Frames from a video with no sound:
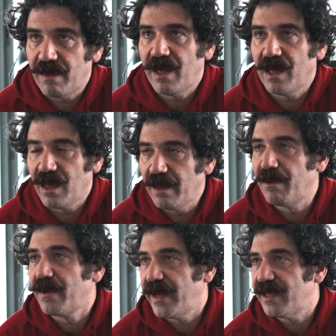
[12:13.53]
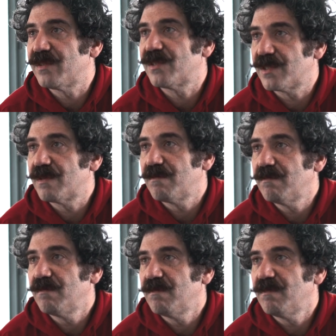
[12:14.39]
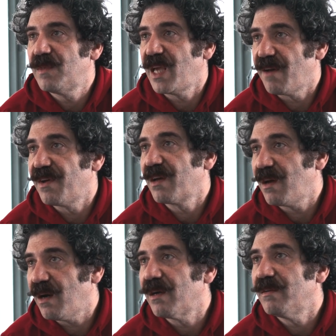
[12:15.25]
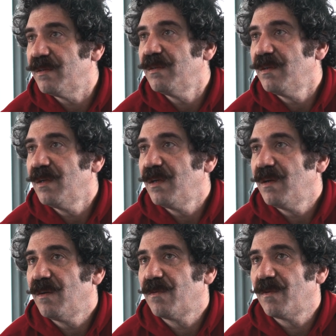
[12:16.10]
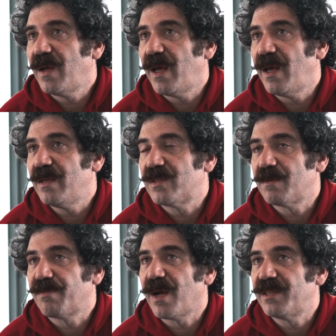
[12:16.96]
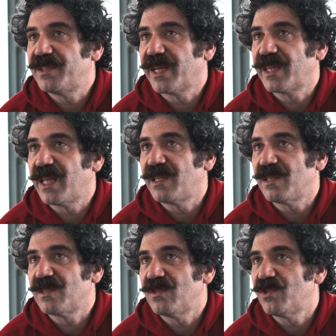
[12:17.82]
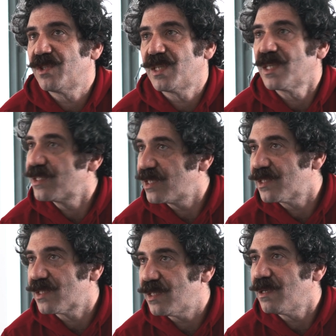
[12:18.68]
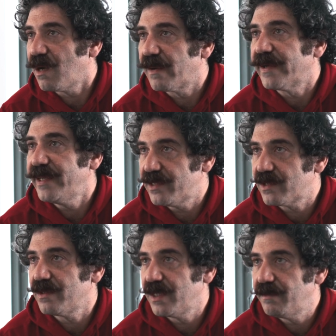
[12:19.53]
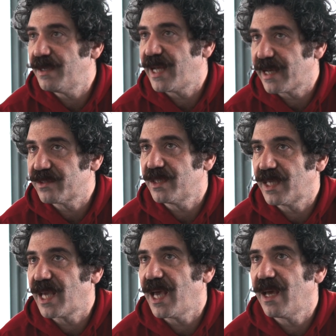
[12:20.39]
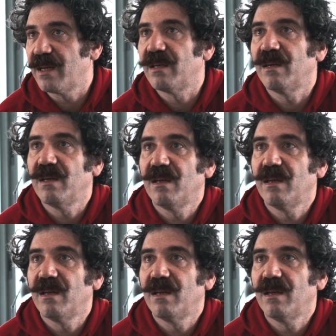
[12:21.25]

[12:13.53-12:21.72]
it liberates the avant-garde as a project that doesn't just exist in art history, but actually can